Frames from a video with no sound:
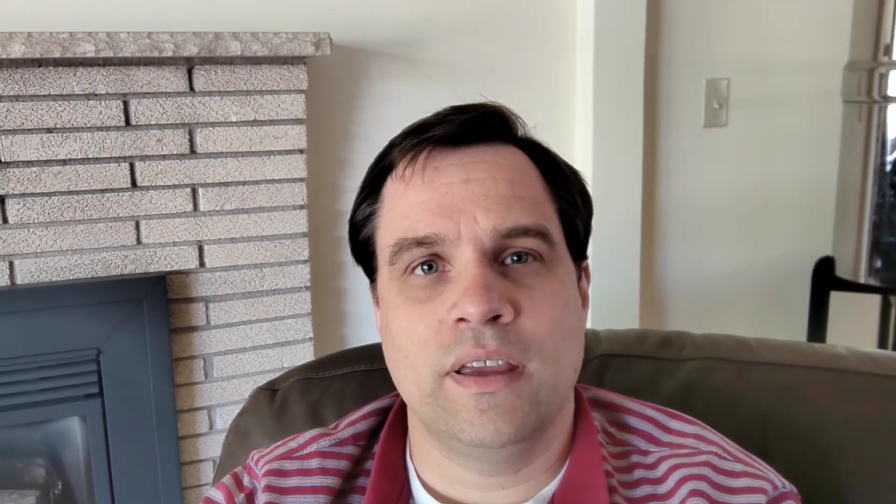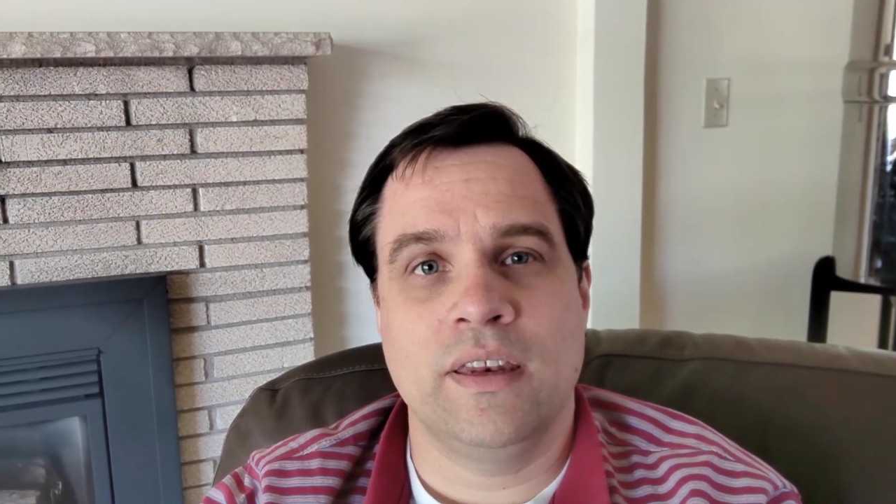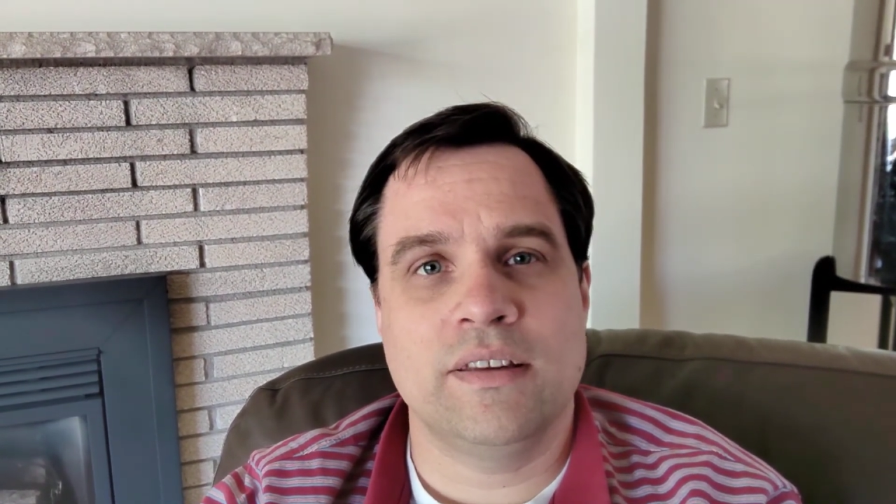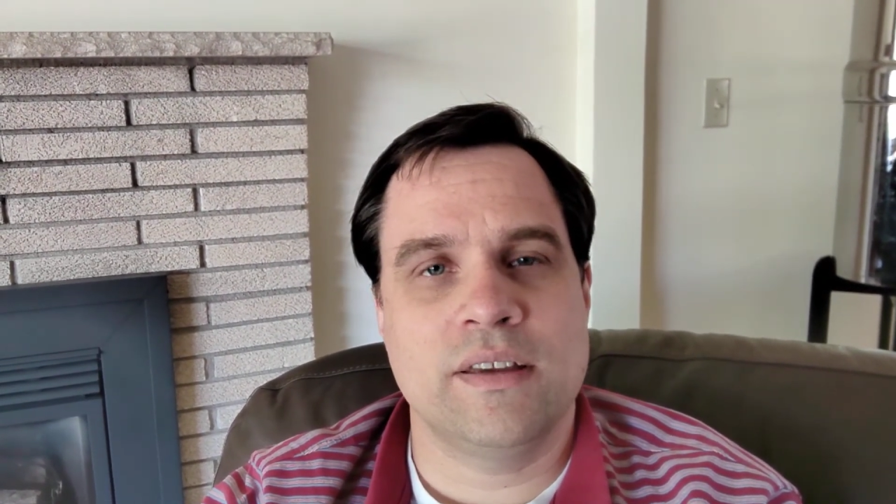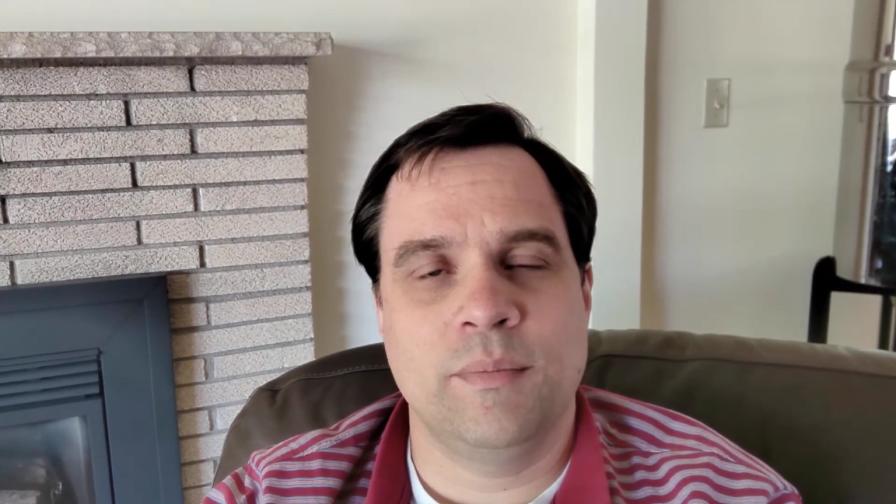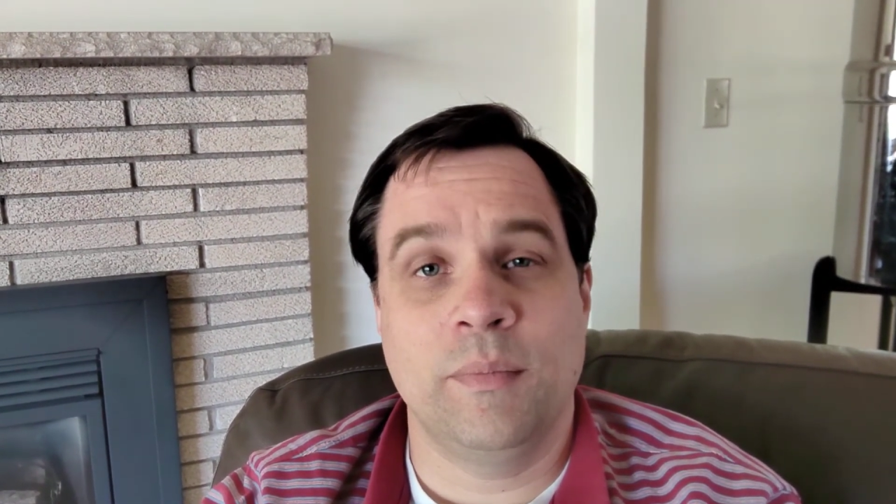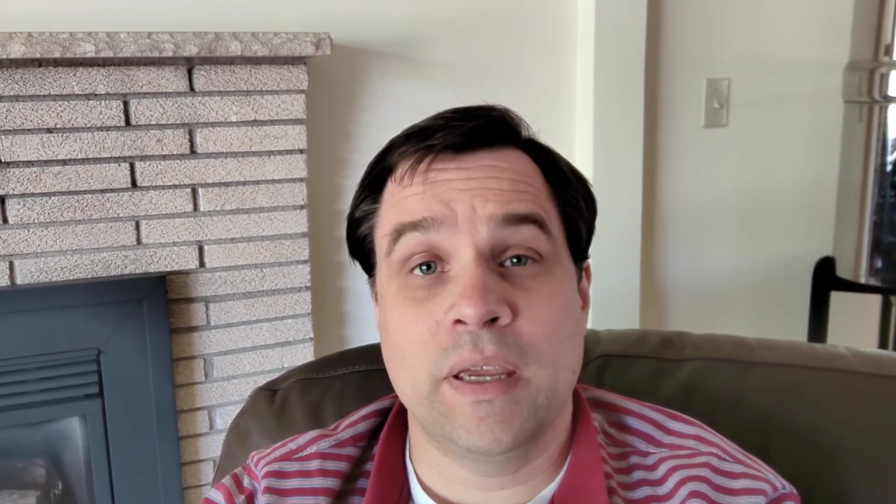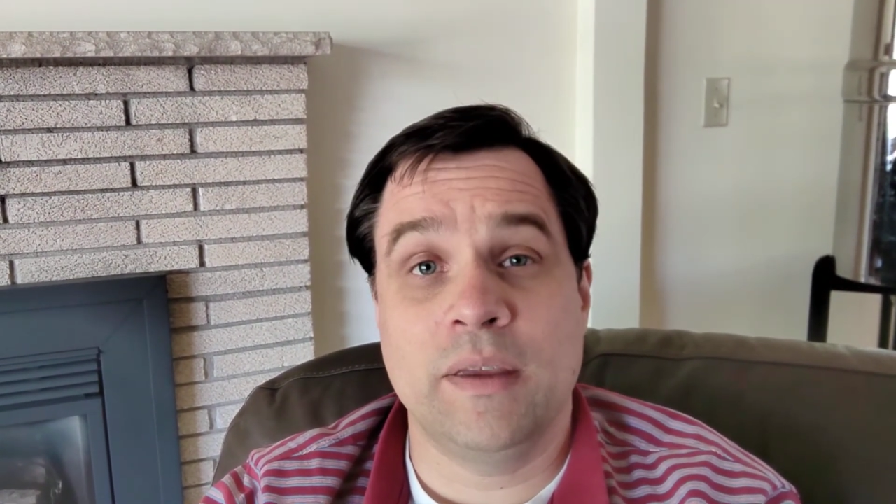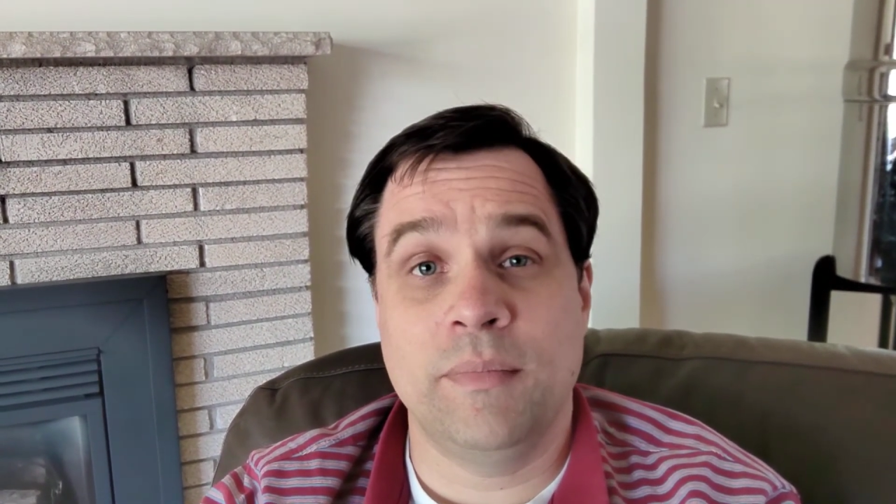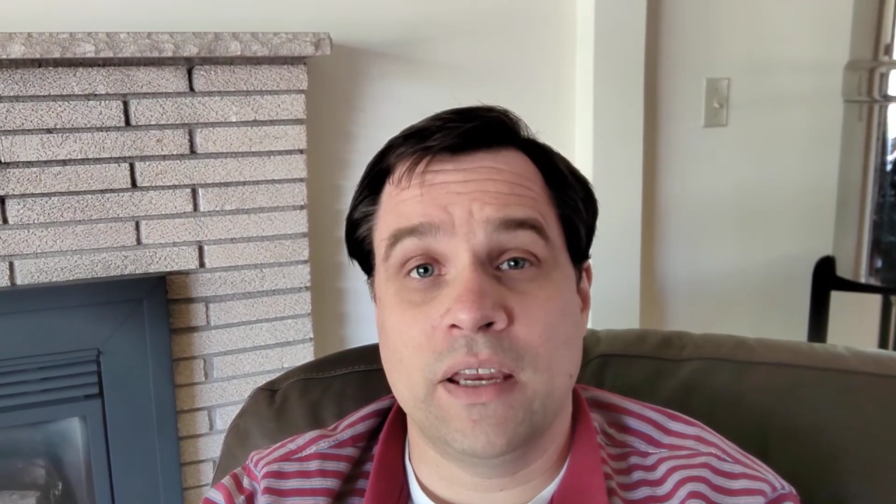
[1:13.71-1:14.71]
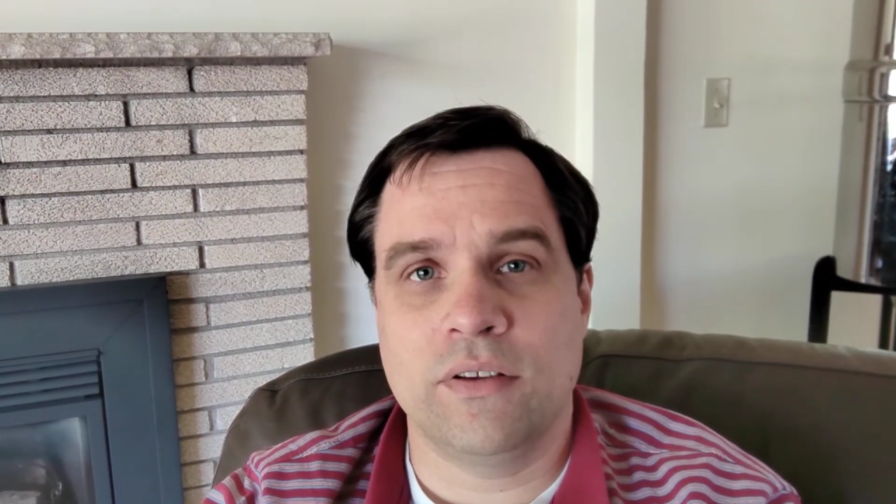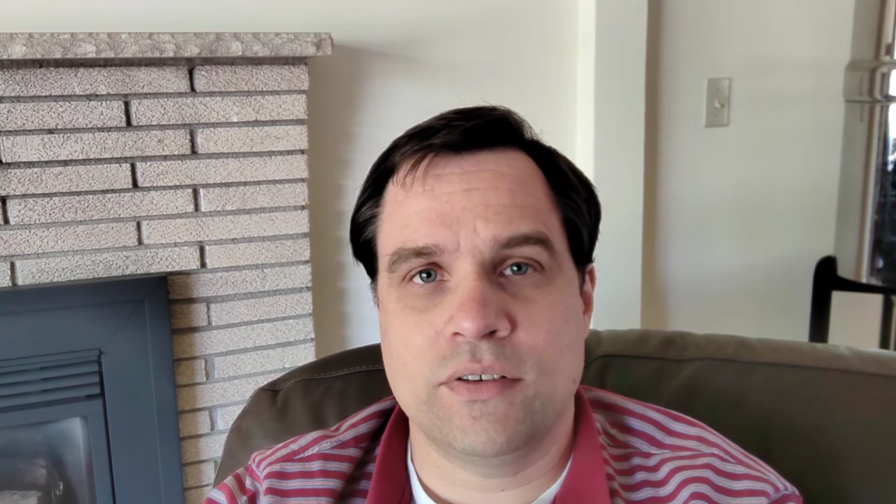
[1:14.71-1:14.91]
anytime I'm making manual